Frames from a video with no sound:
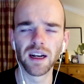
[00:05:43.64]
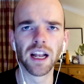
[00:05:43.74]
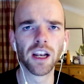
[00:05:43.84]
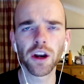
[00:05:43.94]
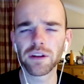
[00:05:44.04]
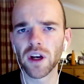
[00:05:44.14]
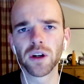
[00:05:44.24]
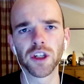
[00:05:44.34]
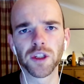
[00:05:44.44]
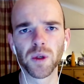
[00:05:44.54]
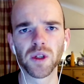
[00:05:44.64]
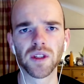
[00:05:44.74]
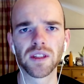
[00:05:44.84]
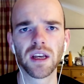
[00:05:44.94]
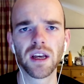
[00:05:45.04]
A lot of goal
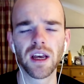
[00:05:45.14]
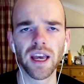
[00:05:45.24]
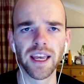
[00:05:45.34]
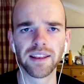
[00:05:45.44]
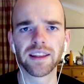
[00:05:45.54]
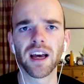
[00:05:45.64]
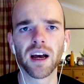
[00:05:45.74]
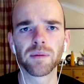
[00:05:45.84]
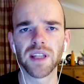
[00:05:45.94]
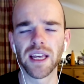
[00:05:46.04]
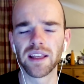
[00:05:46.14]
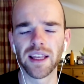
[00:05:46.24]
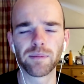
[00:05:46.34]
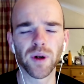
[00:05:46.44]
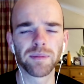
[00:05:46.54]
contributions in the cups. They
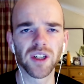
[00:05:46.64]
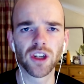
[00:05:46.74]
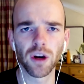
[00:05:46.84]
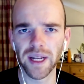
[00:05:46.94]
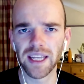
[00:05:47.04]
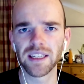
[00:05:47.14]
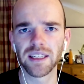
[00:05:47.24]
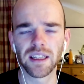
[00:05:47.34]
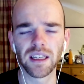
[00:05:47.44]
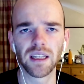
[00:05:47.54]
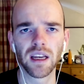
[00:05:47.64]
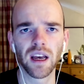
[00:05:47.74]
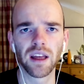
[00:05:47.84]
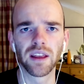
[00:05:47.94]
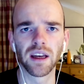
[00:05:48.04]
pretty much dominated the
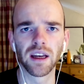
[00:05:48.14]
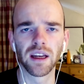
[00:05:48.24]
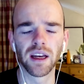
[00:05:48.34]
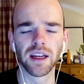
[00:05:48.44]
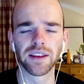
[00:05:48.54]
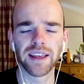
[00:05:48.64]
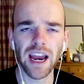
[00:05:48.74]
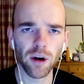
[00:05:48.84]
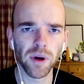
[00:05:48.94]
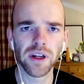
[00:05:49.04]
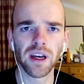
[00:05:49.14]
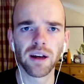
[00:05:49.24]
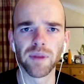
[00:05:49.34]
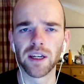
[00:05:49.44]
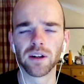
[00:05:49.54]
Carabao
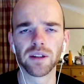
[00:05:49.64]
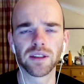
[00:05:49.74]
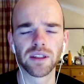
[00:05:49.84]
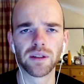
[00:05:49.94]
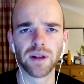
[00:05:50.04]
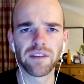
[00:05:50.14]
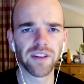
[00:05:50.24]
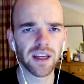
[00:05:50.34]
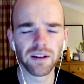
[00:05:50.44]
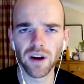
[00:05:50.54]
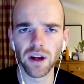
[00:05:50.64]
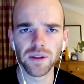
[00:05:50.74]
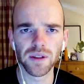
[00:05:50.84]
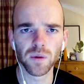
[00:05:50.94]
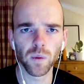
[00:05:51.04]
Cup. They got to FA Cup
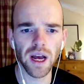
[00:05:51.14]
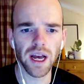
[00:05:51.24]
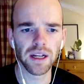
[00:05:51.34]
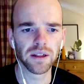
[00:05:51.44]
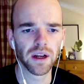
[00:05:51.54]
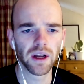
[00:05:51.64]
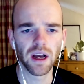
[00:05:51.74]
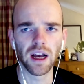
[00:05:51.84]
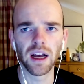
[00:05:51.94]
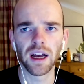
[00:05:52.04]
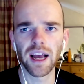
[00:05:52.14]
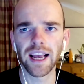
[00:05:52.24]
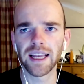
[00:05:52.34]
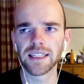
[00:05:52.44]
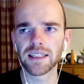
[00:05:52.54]
finals as well.
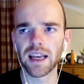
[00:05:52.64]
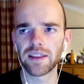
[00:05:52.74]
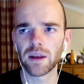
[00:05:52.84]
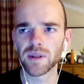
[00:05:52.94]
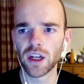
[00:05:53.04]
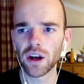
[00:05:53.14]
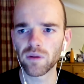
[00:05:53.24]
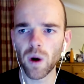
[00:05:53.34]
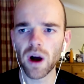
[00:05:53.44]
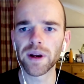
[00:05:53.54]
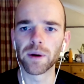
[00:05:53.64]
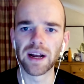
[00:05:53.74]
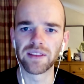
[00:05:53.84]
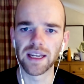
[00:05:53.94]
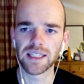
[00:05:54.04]
And there was a lot of worry
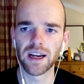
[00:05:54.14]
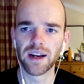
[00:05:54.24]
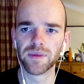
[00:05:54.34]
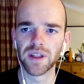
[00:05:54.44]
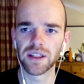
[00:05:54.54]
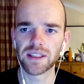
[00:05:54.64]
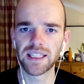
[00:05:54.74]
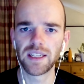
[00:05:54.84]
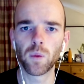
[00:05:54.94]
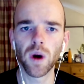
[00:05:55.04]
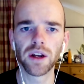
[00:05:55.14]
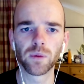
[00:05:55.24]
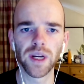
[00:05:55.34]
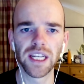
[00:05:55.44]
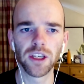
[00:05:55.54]
around that time that City
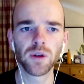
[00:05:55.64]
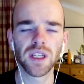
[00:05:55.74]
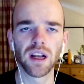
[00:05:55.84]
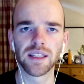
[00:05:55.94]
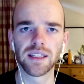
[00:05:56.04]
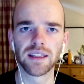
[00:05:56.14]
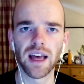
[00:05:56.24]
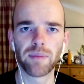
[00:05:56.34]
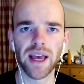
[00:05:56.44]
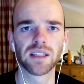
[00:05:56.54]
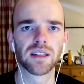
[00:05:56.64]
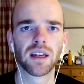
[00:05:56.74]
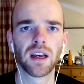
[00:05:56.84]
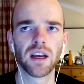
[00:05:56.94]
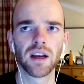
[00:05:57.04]
weren't really utilising their best